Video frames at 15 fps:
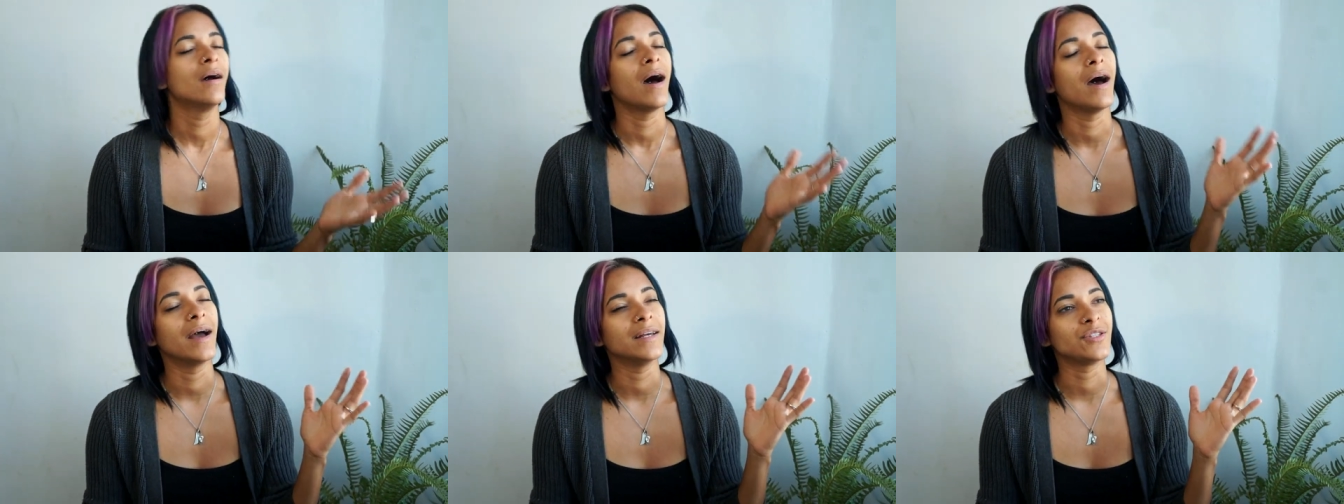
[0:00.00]

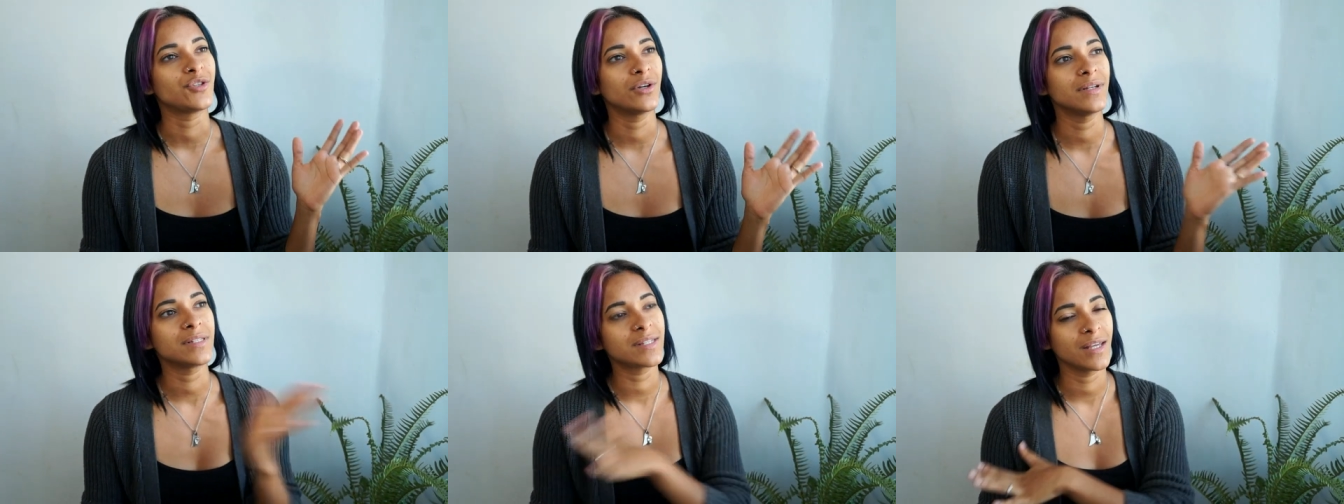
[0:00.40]
I
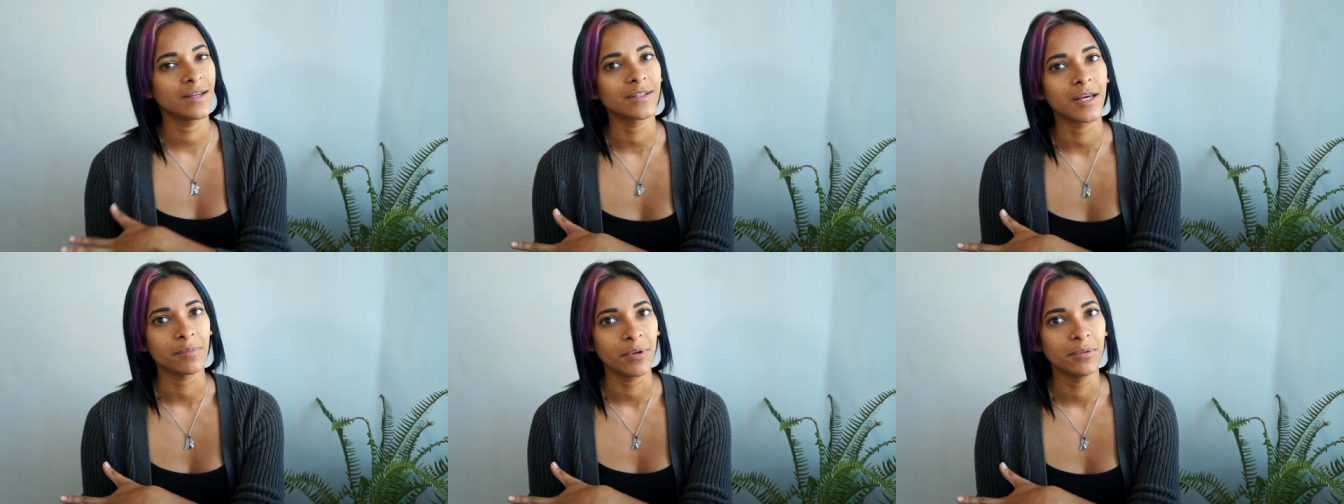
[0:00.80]
started seeing
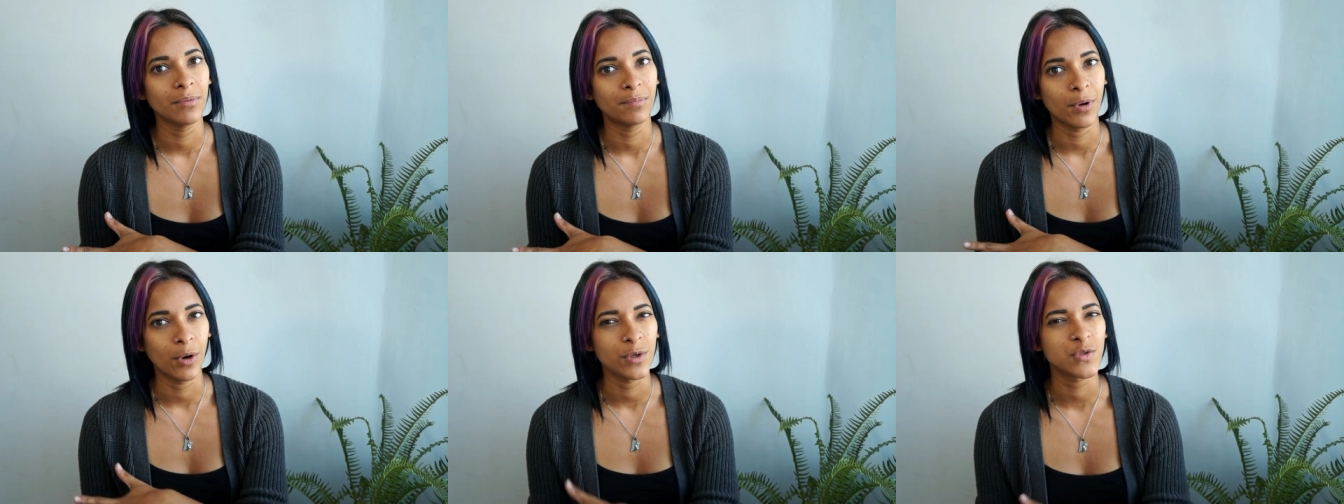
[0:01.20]
like people
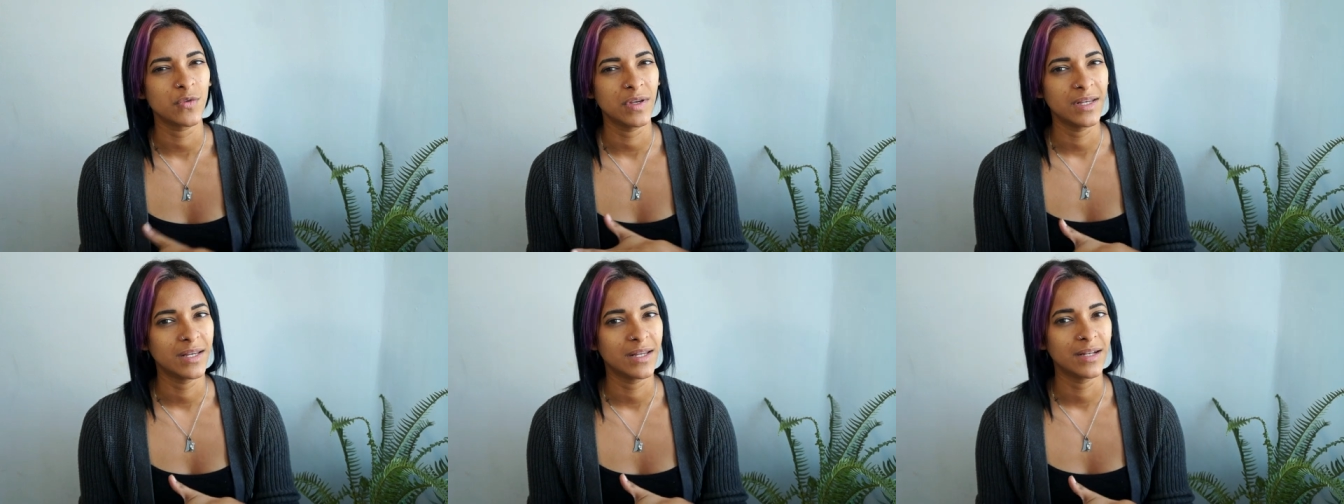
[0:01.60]
post
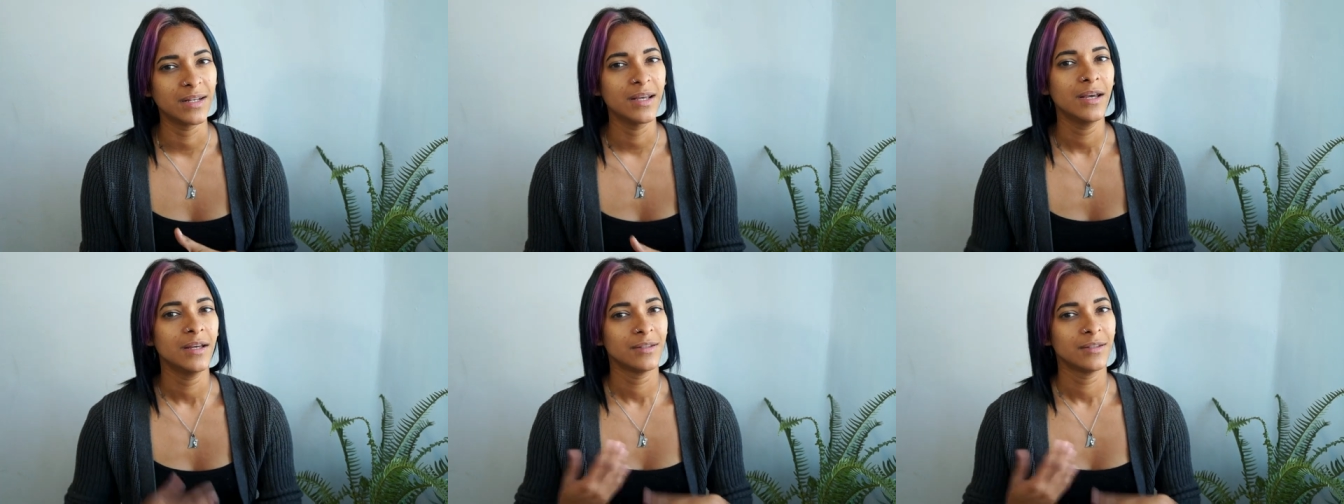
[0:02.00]
vegan